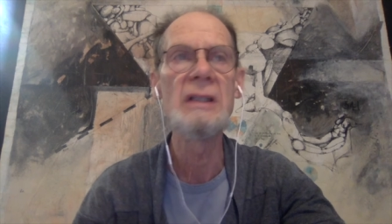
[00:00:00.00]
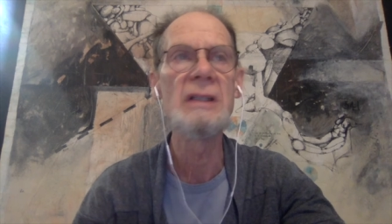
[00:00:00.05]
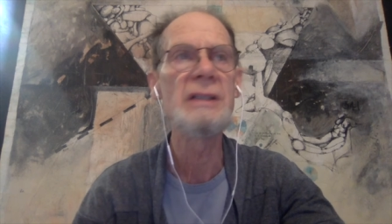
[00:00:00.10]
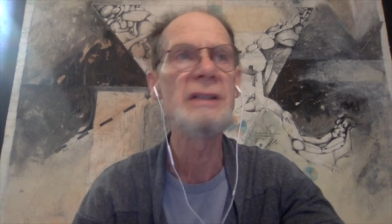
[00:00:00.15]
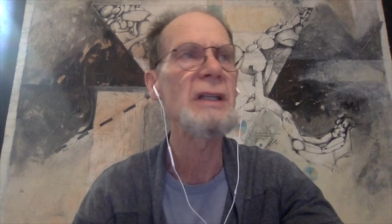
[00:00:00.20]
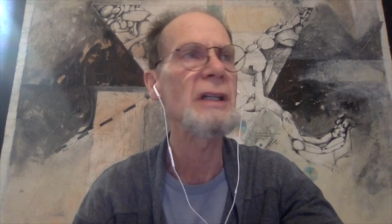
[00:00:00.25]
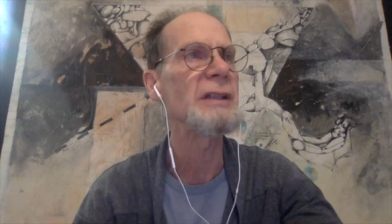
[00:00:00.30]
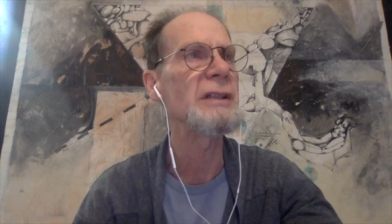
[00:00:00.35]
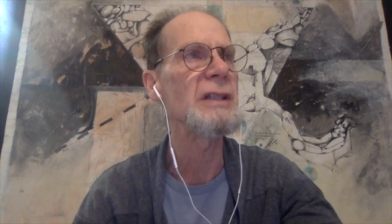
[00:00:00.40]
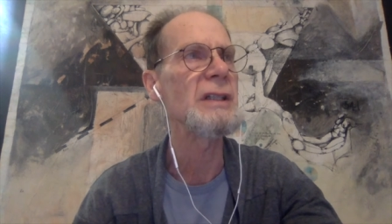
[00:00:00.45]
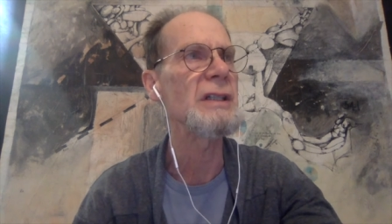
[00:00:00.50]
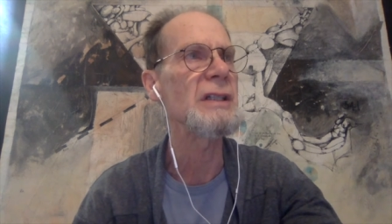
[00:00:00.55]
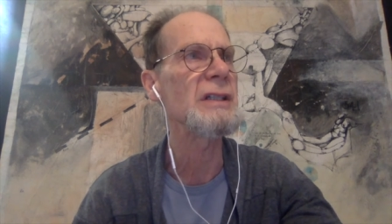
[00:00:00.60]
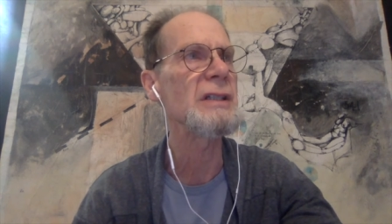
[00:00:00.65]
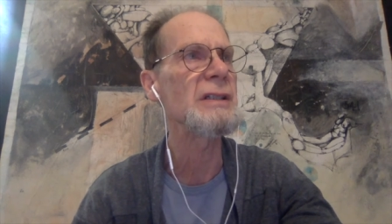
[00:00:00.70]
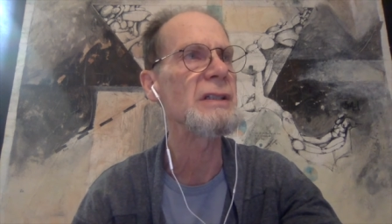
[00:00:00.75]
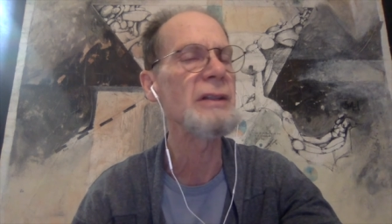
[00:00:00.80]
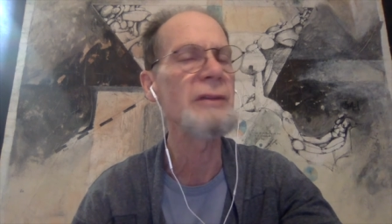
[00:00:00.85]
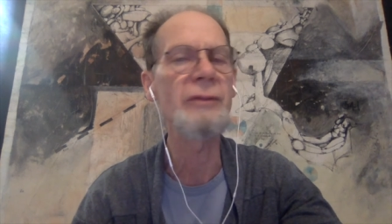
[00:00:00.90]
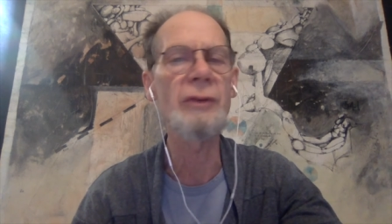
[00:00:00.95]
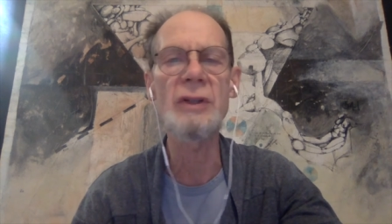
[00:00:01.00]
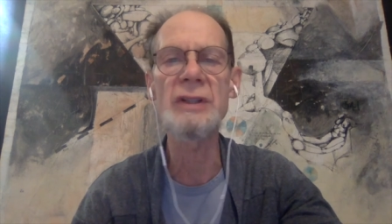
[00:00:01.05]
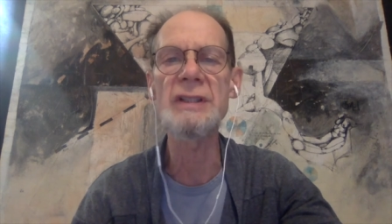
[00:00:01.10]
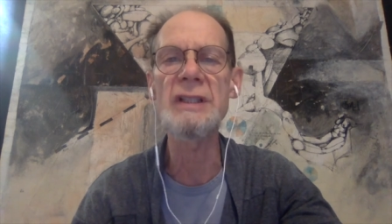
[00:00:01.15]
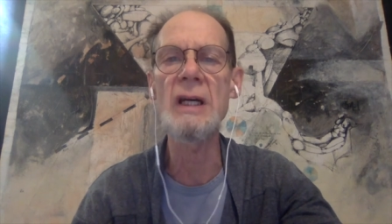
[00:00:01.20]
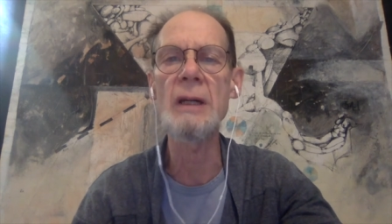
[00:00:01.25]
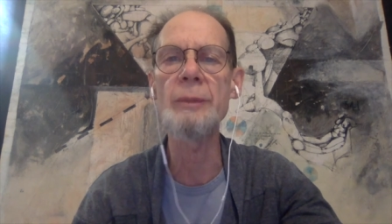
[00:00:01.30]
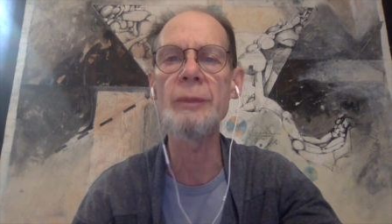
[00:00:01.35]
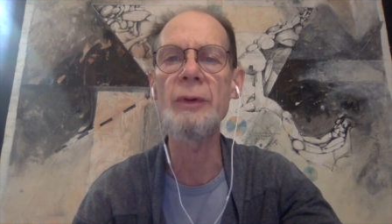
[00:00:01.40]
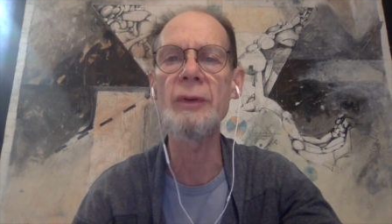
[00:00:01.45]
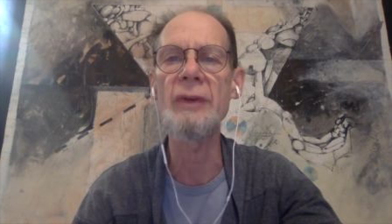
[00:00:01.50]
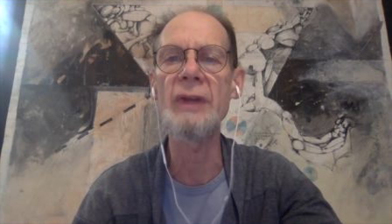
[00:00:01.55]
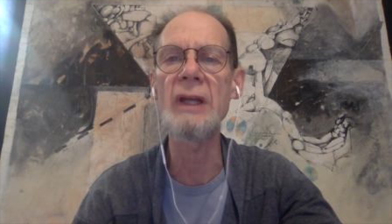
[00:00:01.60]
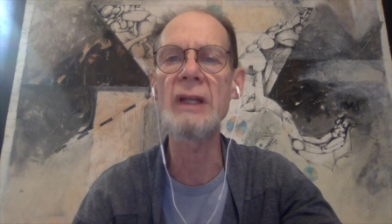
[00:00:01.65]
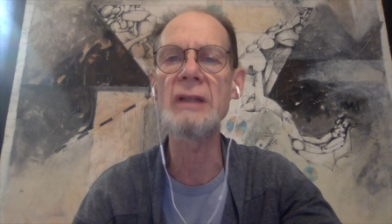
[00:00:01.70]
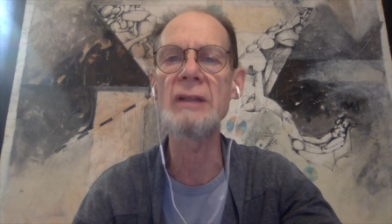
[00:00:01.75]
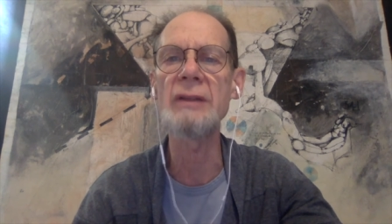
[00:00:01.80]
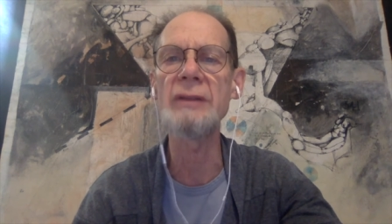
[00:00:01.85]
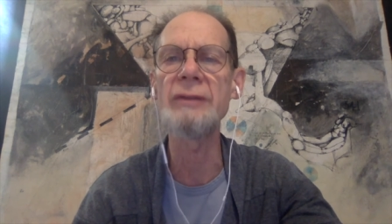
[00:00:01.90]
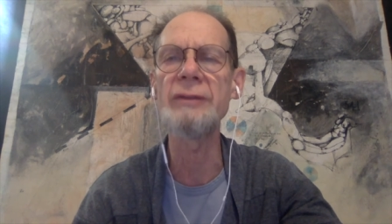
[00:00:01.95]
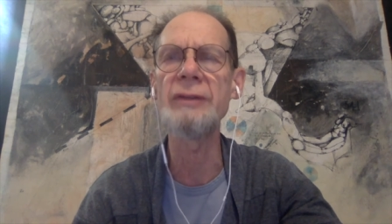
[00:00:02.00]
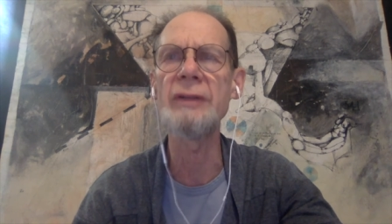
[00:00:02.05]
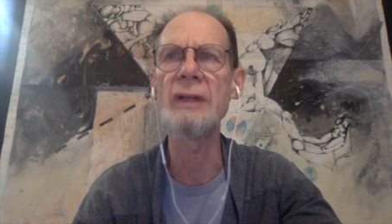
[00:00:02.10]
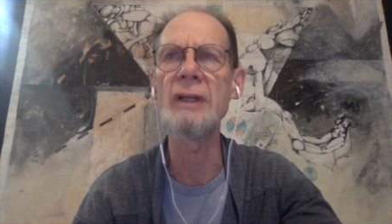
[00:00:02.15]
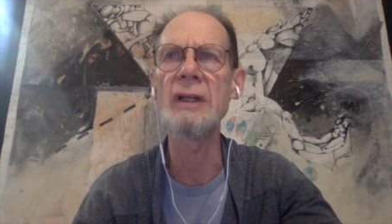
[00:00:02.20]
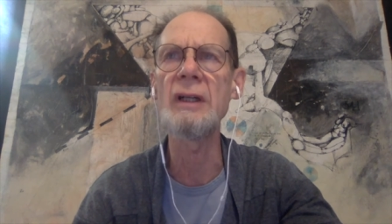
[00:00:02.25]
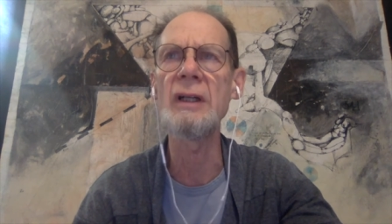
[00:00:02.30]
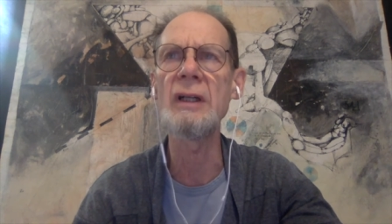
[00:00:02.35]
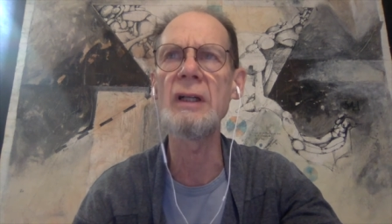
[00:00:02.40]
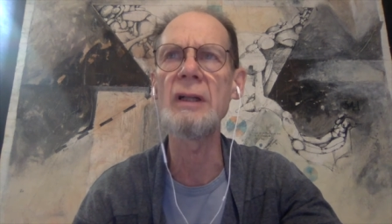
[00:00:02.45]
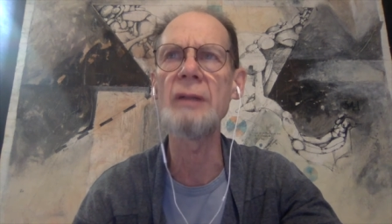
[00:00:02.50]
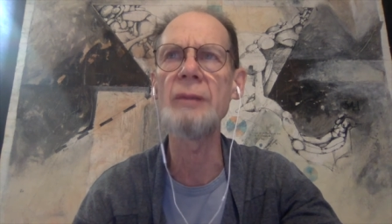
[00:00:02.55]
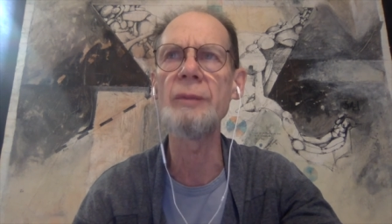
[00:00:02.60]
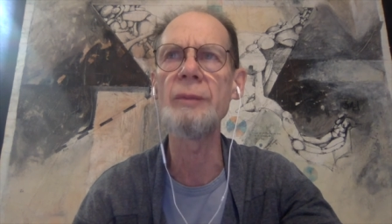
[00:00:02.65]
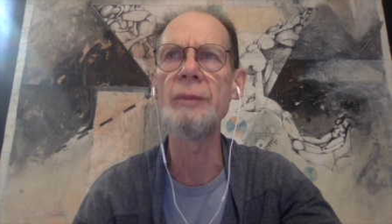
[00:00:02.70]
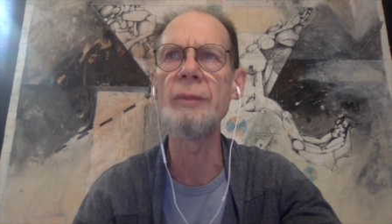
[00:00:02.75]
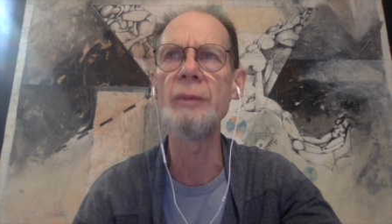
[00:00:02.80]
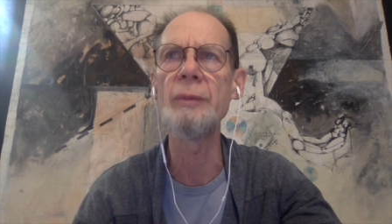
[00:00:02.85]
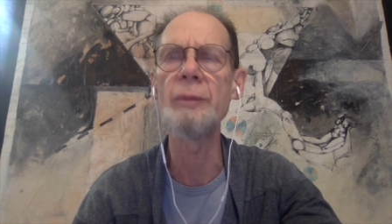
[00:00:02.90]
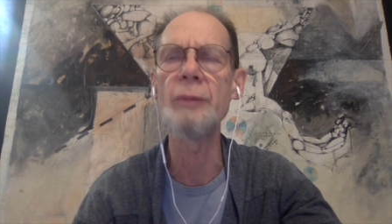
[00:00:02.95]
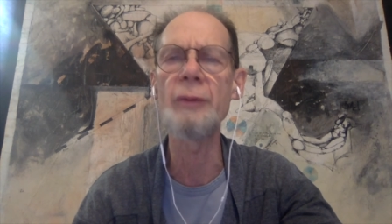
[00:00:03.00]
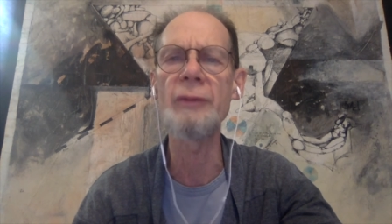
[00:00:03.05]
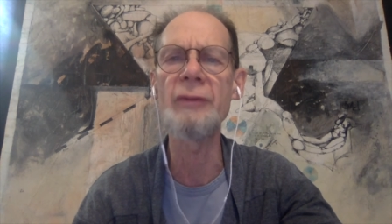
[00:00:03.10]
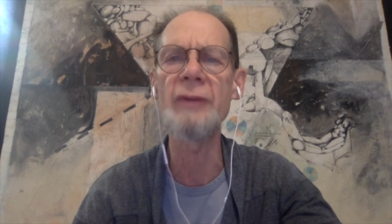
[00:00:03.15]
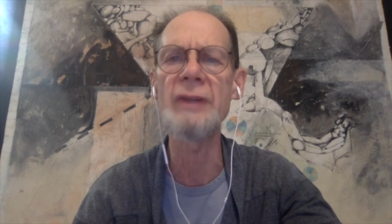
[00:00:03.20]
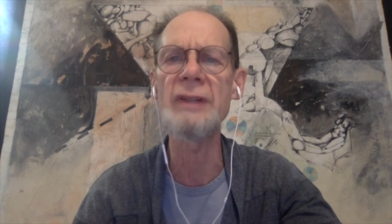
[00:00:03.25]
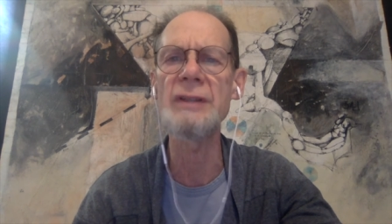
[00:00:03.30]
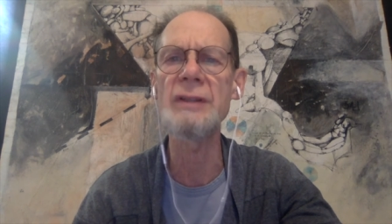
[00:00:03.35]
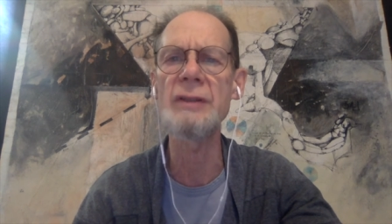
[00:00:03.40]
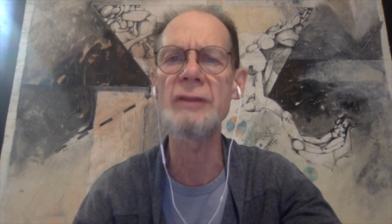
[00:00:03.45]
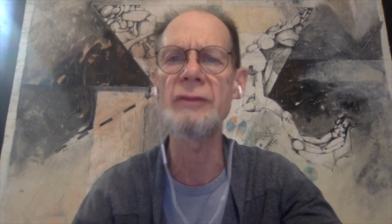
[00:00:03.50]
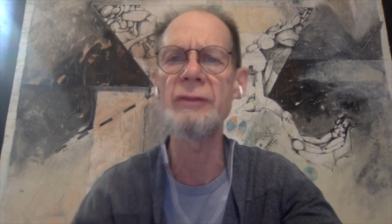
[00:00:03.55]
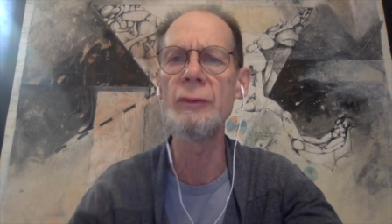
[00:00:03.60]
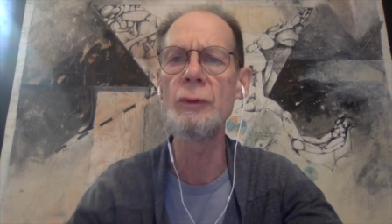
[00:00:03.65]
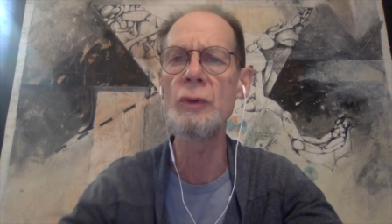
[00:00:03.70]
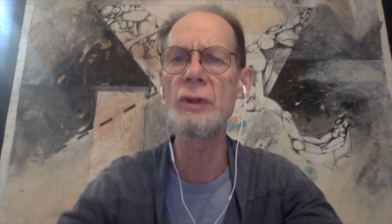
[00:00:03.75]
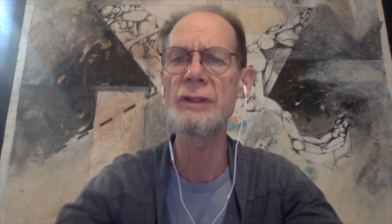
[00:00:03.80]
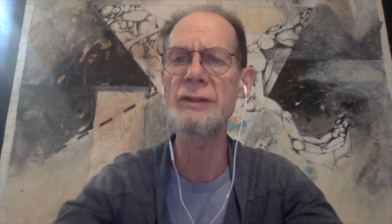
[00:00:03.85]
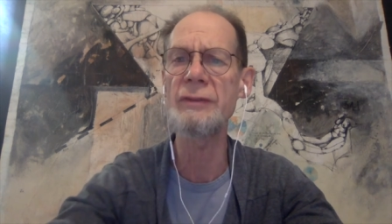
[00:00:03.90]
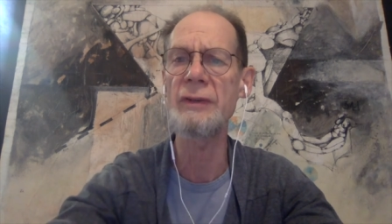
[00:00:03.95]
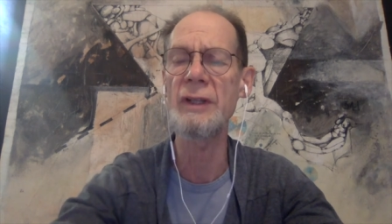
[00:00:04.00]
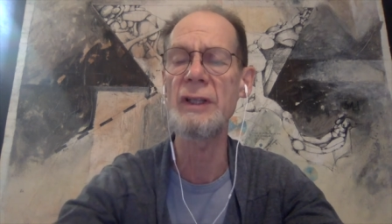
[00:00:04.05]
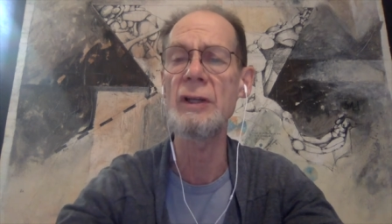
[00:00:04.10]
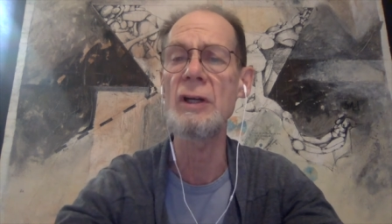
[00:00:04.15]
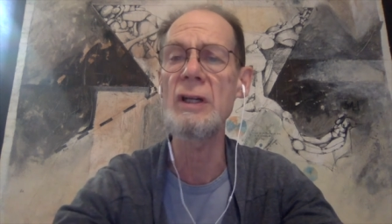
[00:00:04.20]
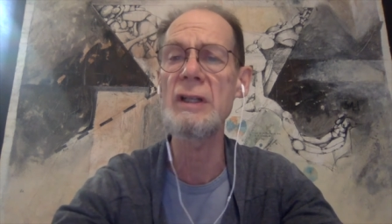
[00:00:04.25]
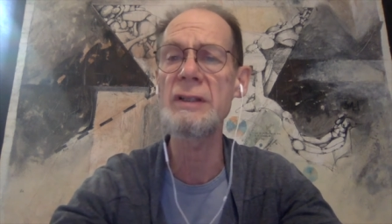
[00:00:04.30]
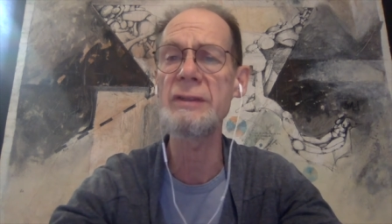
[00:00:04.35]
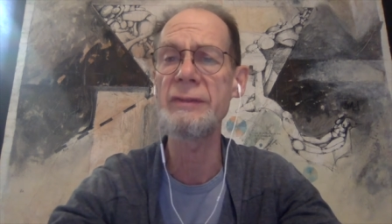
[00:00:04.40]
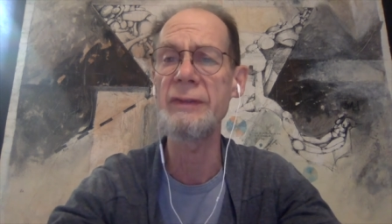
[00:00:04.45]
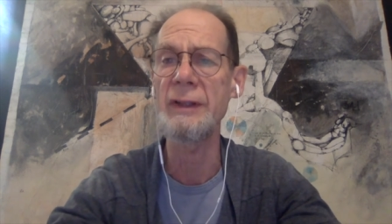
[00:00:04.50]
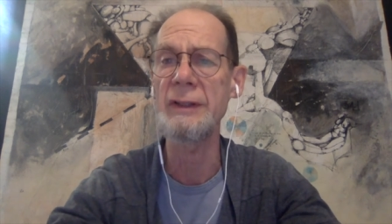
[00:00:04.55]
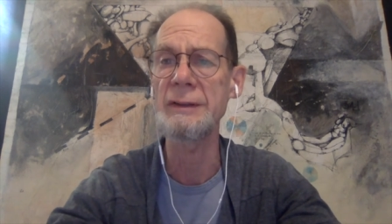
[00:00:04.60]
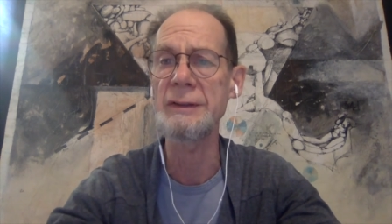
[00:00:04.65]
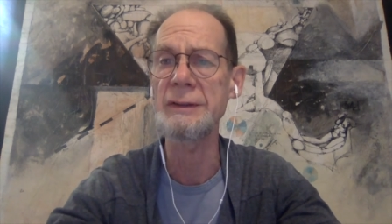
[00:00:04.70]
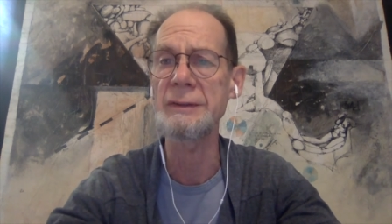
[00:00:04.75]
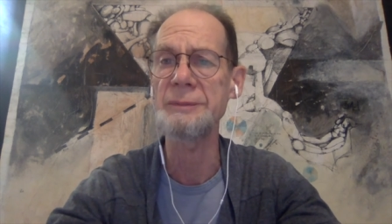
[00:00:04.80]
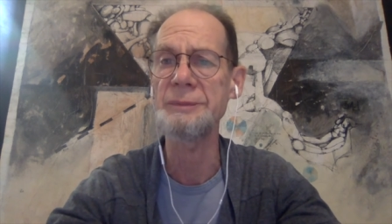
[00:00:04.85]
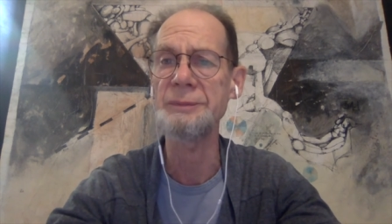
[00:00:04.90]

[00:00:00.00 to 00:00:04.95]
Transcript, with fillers: such as, for example, that of uh, Professor Floors van Jaarsveld.